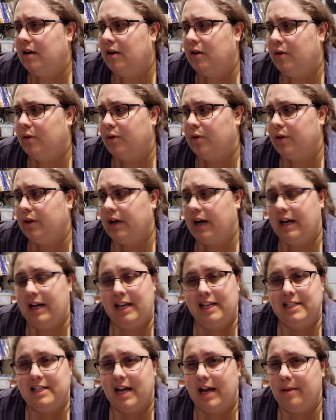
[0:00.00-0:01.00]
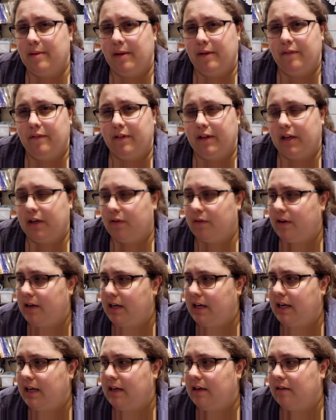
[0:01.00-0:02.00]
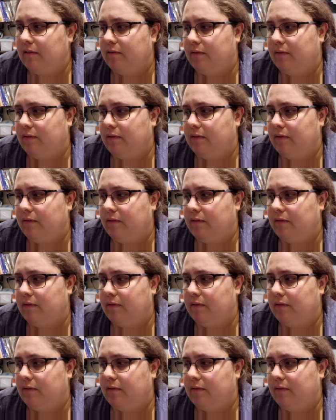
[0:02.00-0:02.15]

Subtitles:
or anytime they feel like reading.